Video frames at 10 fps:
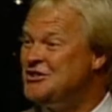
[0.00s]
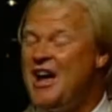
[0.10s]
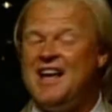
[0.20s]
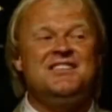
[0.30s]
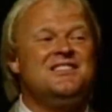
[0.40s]

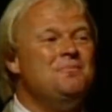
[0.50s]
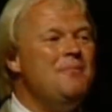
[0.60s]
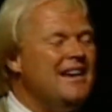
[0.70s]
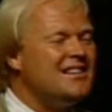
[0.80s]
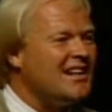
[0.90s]
just
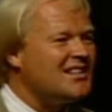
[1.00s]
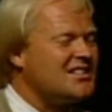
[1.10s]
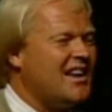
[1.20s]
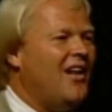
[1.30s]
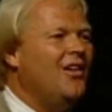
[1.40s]
makes
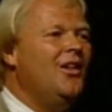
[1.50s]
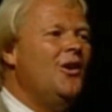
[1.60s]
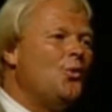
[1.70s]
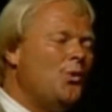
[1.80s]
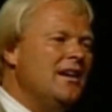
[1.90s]

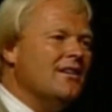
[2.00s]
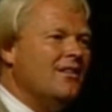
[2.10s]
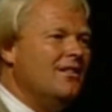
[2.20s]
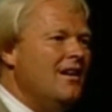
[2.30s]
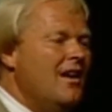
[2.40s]
Excel
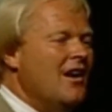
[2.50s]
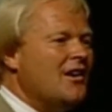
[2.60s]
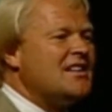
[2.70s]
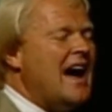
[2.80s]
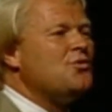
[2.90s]
real.
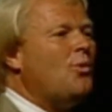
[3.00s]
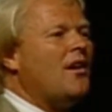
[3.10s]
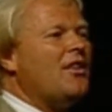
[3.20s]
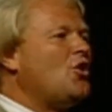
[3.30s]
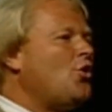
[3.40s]
Because guys, one
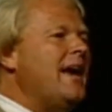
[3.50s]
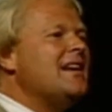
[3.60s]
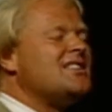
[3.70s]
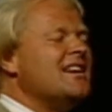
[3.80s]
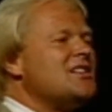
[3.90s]
of the
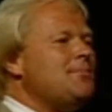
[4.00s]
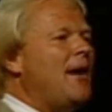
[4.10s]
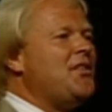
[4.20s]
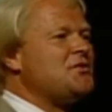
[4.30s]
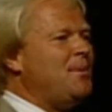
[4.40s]
greatest things
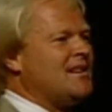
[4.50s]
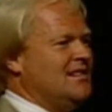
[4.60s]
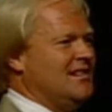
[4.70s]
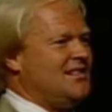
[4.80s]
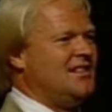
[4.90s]
about this
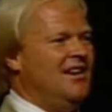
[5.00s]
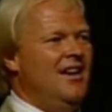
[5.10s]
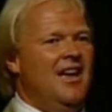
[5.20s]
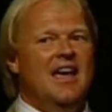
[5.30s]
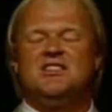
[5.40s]
business
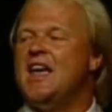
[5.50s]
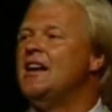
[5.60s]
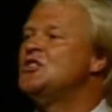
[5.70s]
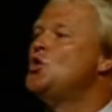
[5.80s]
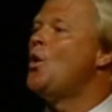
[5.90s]
is that
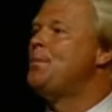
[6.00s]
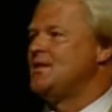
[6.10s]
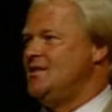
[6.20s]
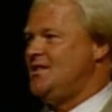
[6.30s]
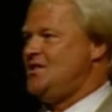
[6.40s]
it's your
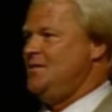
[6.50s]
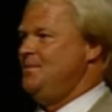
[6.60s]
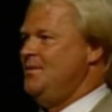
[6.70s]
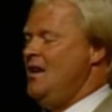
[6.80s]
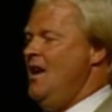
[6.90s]
business.
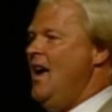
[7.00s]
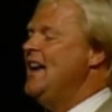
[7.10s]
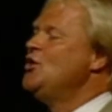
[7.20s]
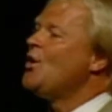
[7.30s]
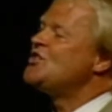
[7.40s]

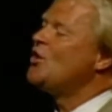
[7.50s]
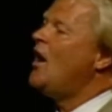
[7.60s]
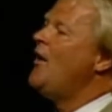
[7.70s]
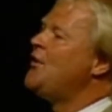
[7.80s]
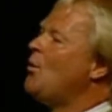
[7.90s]
And you're sort of
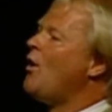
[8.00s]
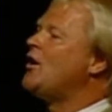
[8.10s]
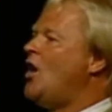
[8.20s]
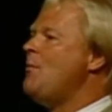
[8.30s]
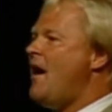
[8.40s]
out there
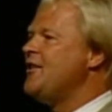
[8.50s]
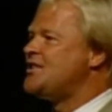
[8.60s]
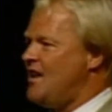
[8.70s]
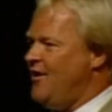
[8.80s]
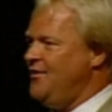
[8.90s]
working all by
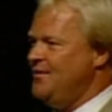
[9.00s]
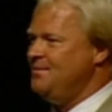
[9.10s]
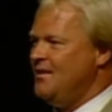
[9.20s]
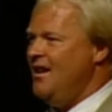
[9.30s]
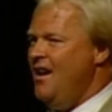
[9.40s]
yourself,
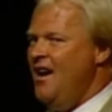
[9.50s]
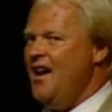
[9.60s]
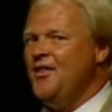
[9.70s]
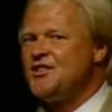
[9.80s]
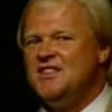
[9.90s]

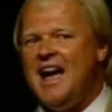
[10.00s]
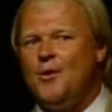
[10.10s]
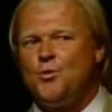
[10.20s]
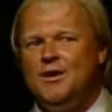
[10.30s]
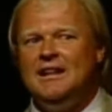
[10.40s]
and there's
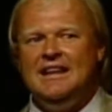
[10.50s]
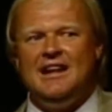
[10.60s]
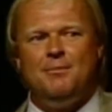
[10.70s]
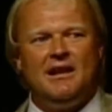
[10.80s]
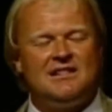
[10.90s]
not really
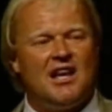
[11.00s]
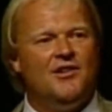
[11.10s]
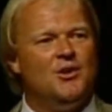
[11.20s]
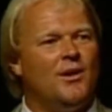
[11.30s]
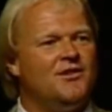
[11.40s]
anybody
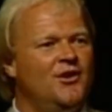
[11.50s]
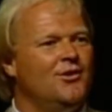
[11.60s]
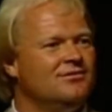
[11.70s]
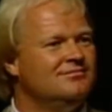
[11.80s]
telling you what to do.